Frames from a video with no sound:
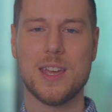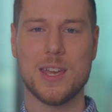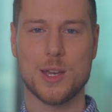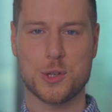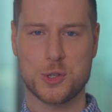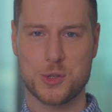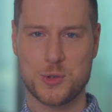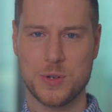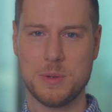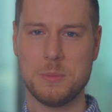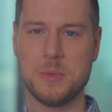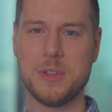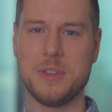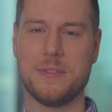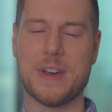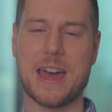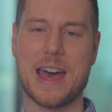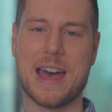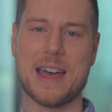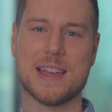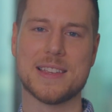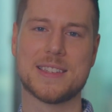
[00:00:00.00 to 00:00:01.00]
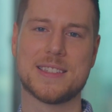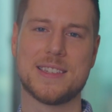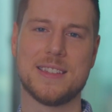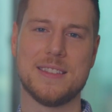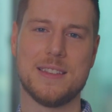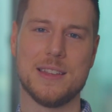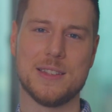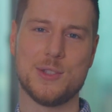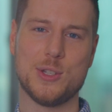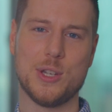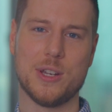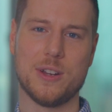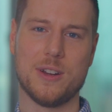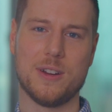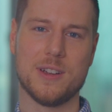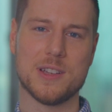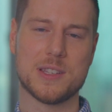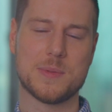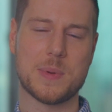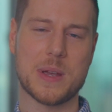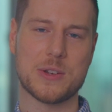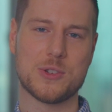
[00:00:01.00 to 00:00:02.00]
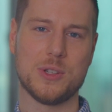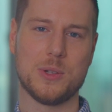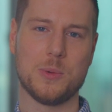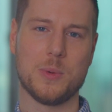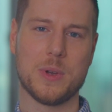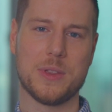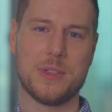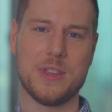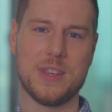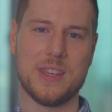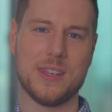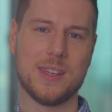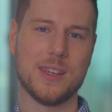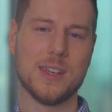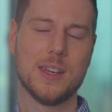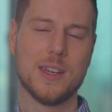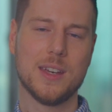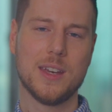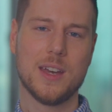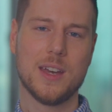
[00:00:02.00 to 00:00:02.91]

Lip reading: extremely fast this year, especially with the